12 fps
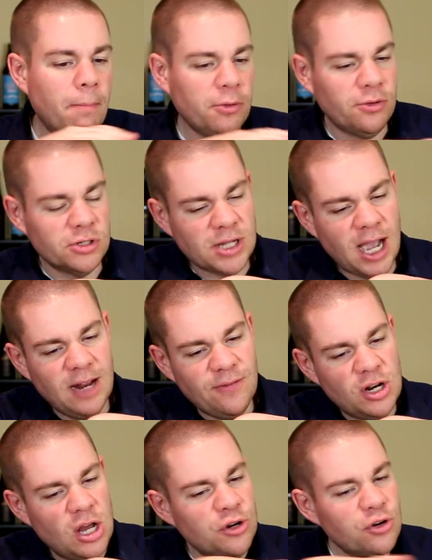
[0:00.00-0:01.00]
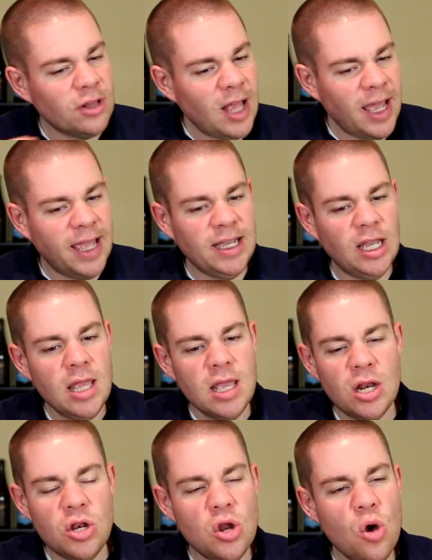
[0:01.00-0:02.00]
but there's kind of an underlying
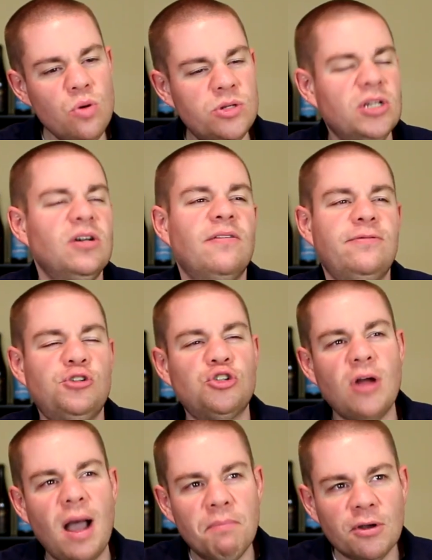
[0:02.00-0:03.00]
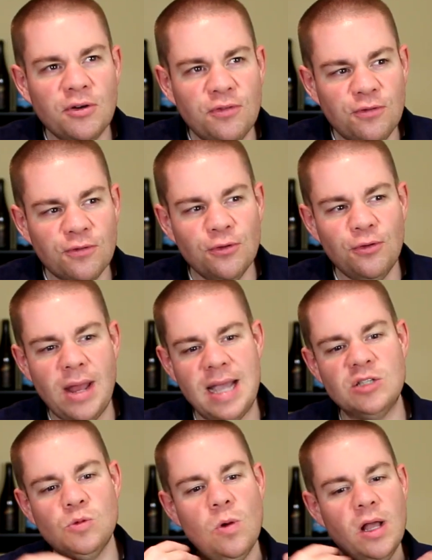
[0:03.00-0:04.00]
note of tropical fruit
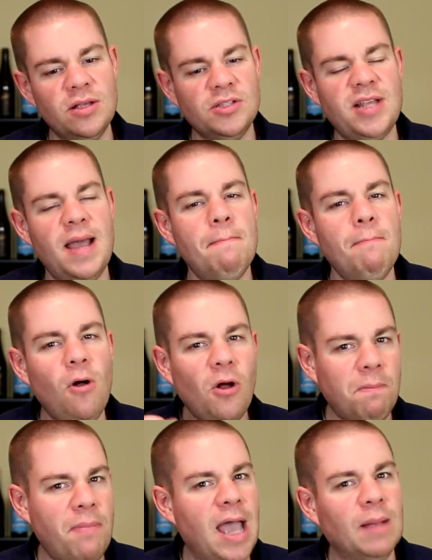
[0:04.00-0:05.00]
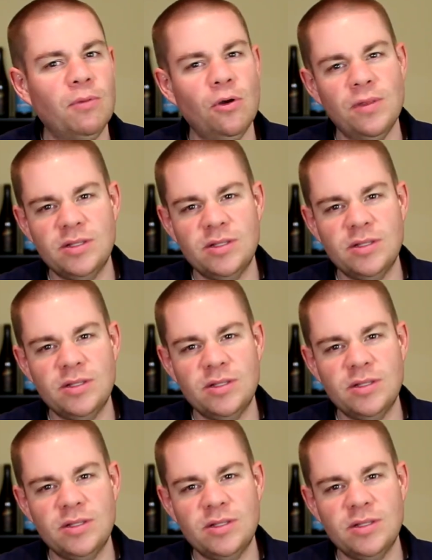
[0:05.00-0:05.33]
as well as that malt backbone,